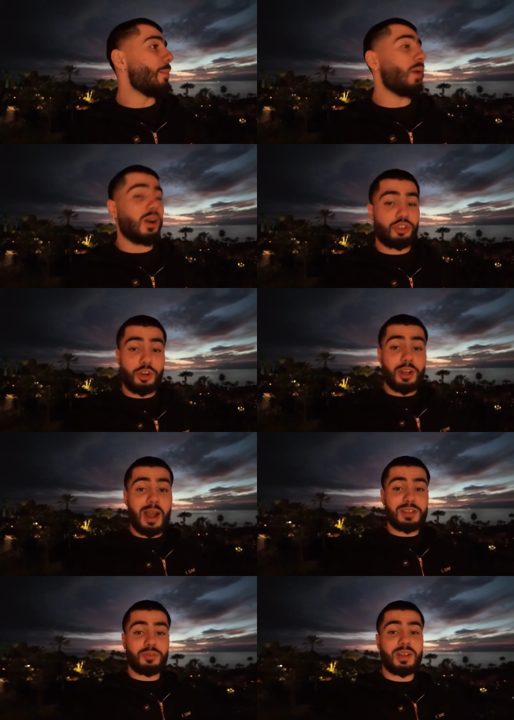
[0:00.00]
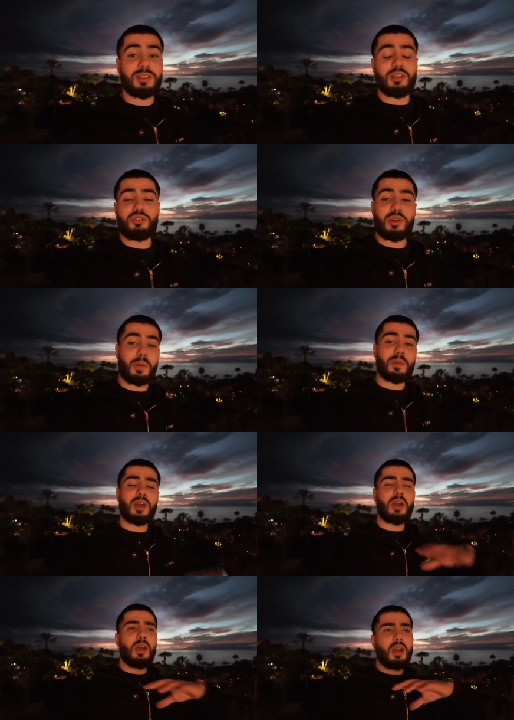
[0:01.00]
Um, but I'll show you guys the rest of the trip. I'm
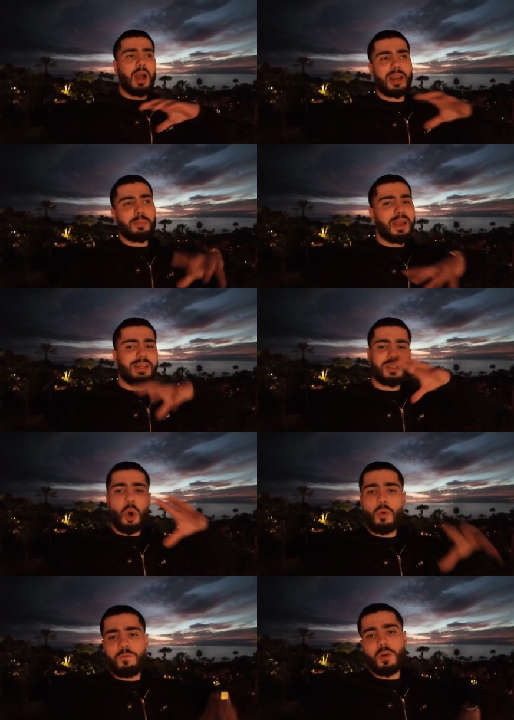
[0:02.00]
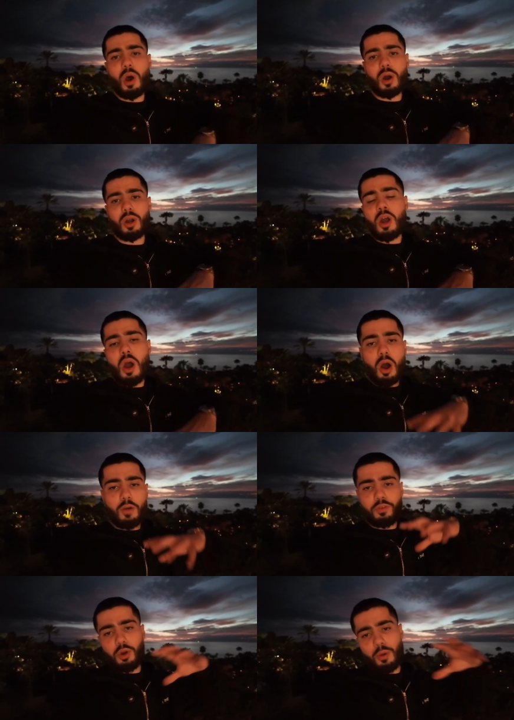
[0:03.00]
gonna kind of make this whole vlog
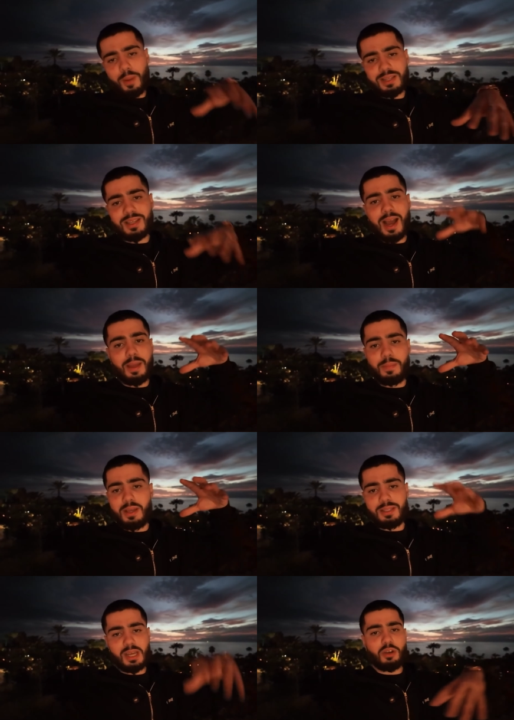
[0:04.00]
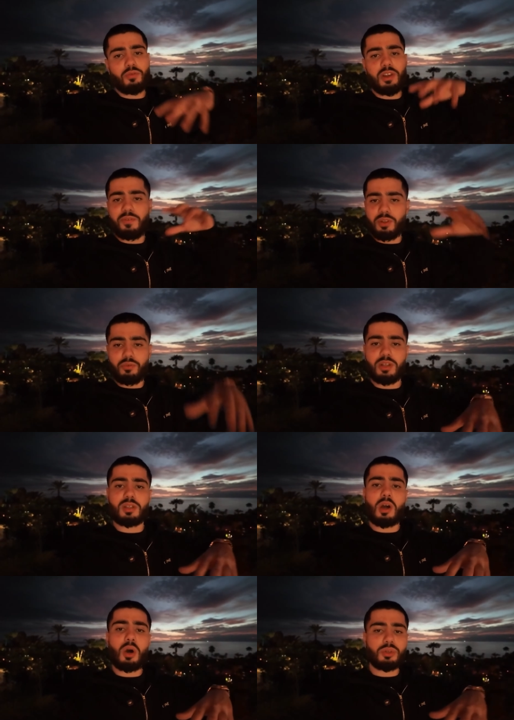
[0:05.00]
of you know my time in Tenerife at the
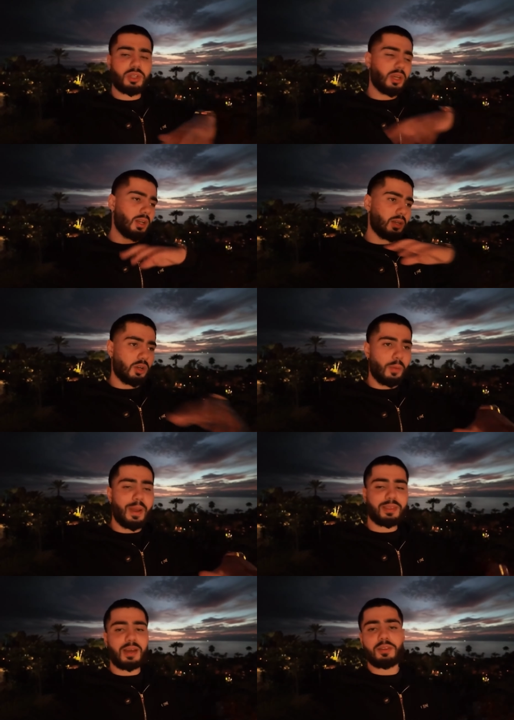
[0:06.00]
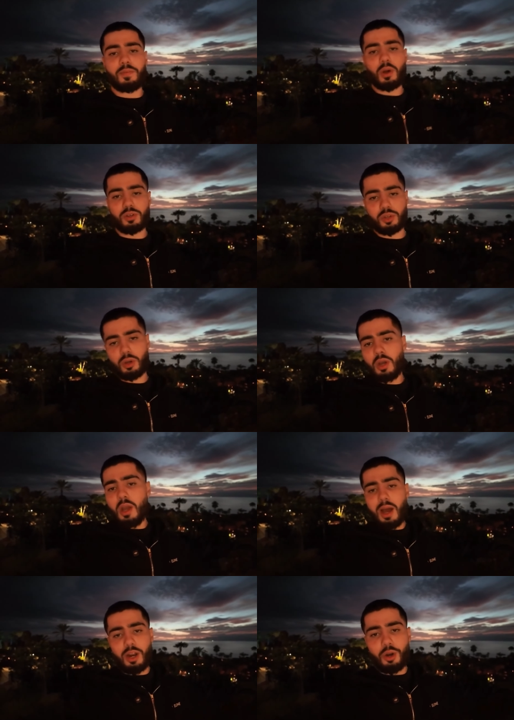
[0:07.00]
Ritz Carlton and you know make that the vlog. So
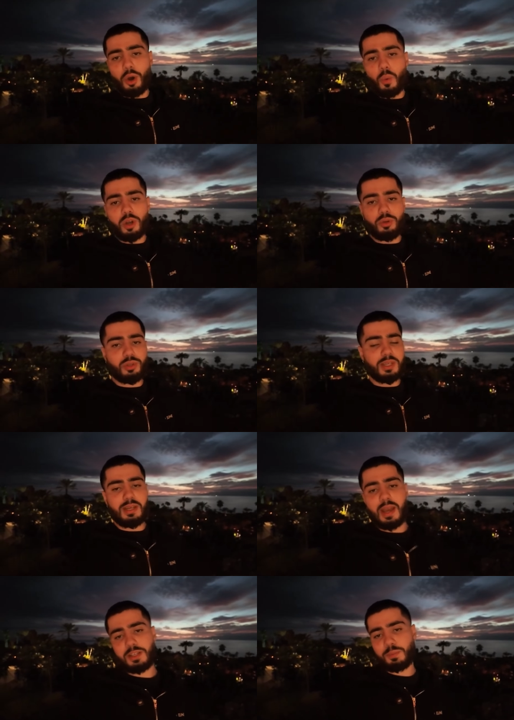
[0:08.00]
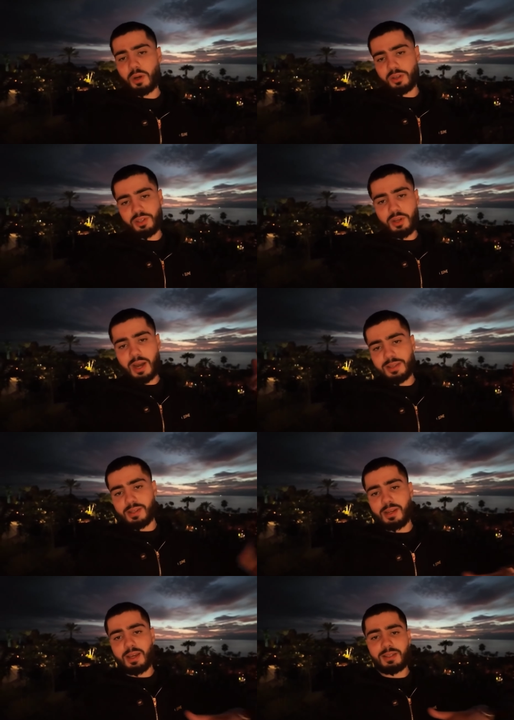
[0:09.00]
I don't know what you'll see next, but I'll see you
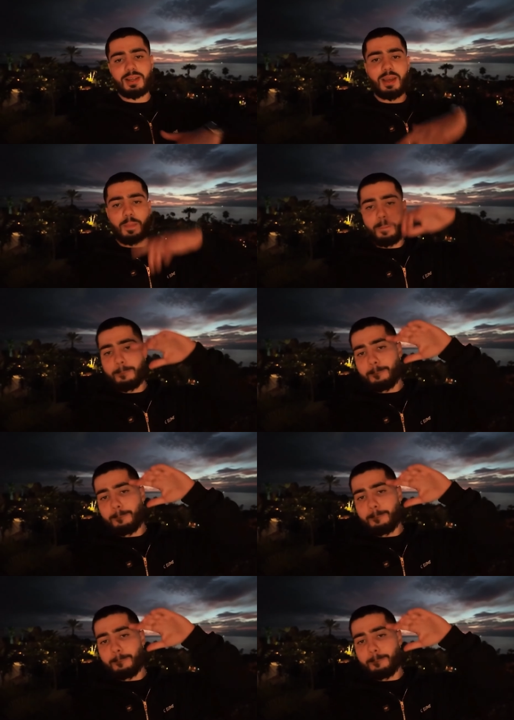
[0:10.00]
guys in the next clip.